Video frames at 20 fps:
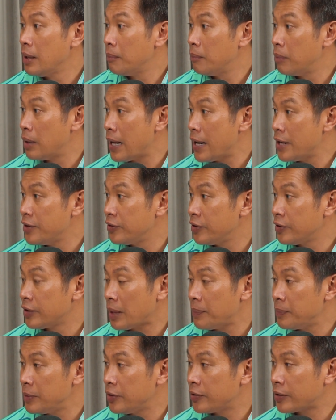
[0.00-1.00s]
brands and
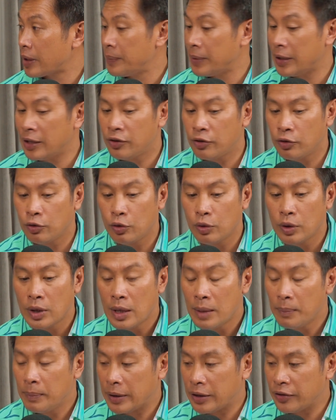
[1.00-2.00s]
companies coming into,
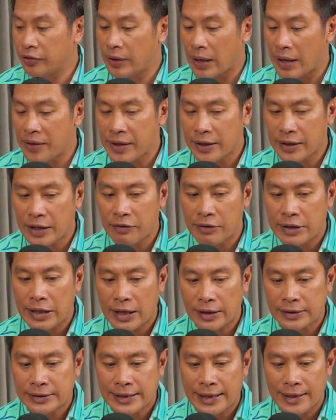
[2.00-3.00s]
because I think they
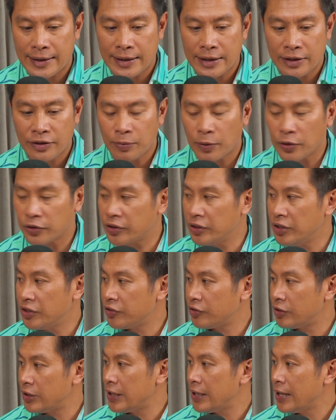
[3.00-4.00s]
realize that the sports
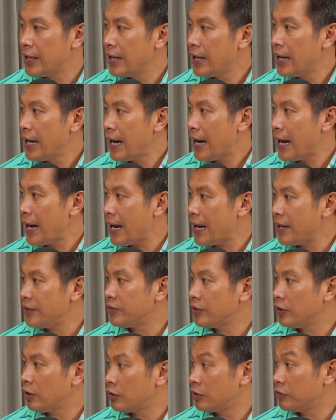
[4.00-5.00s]
industry
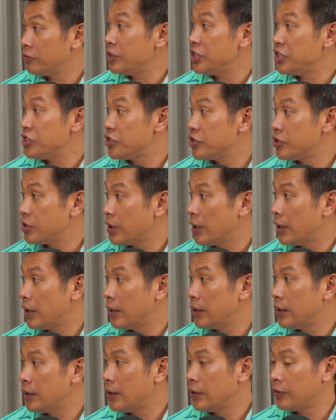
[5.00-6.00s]
has a lot of reach,
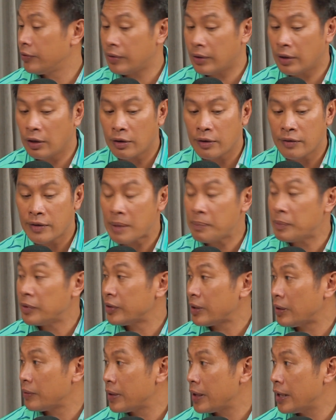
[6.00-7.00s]
and there's a lot of
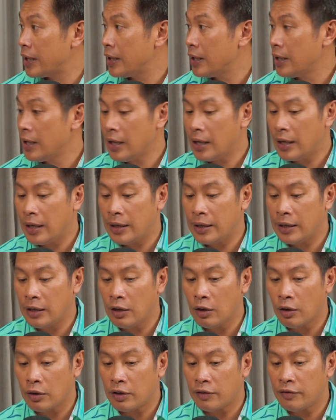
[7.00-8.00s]
numbers out there and a
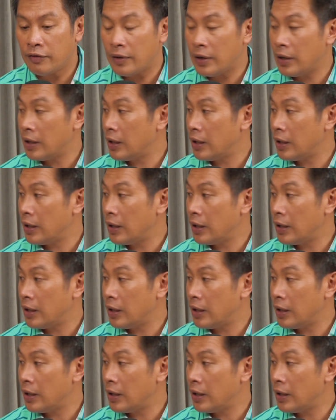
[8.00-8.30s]
lot of